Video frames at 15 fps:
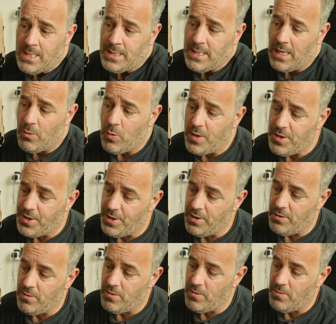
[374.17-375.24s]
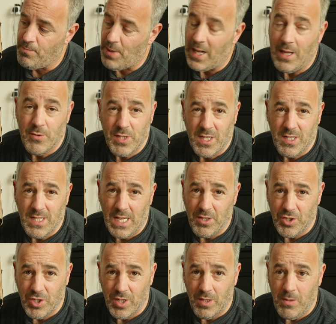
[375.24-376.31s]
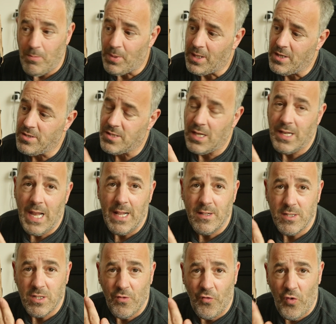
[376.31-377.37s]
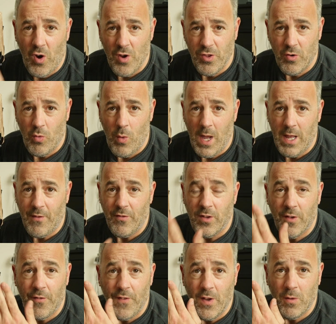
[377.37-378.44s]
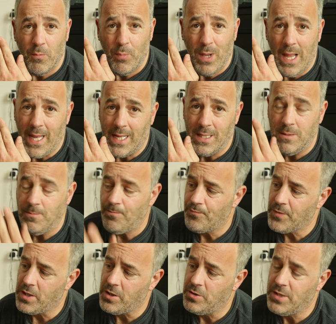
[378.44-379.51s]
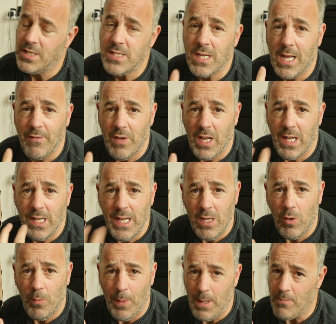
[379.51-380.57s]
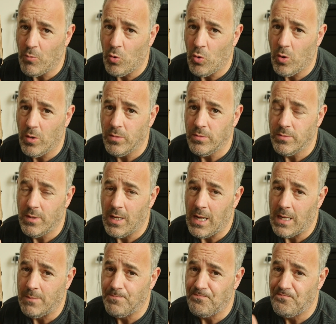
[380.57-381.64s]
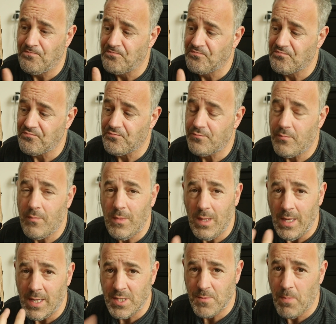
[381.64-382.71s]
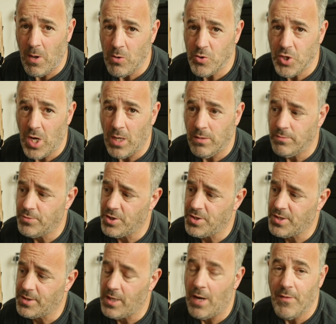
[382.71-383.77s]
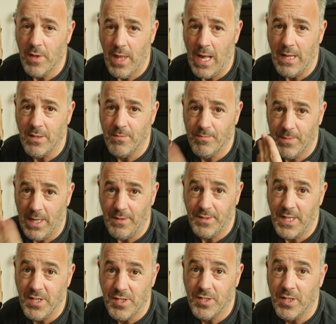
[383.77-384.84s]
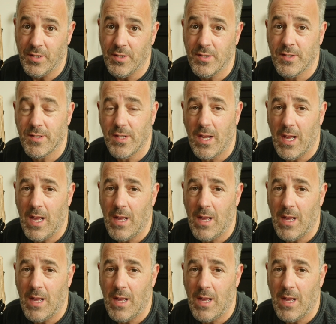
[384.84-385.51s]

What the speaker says: Now with bellows extension, because the lens is further away from the film plane, you need to give it a little bit more exposure just to cover that distance.